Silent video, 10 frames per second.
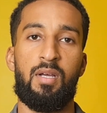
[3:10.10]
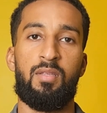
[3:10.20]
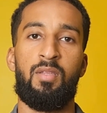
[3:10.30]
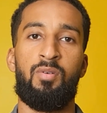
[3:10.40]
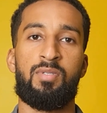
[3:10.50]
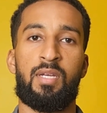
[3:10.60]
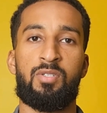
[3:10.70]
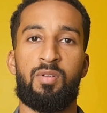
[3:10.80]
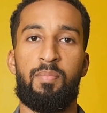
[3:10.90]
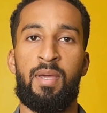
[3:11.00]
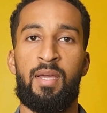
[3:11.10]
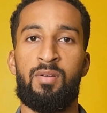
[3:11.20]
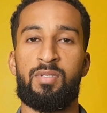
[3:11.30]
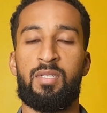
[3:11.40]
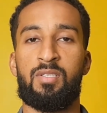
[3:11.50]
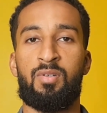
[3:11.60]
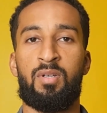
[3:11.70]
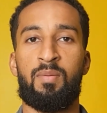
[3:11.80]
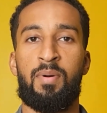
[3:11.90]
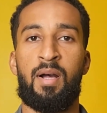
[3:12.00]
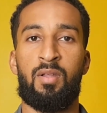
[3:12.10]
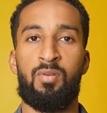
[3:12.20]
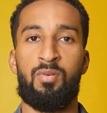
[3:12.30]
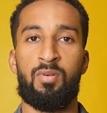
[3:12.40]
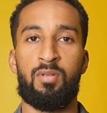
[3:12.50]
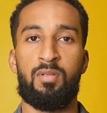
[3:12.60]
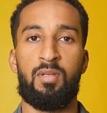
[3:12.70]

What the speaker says: Those extra pounds can start to pile on.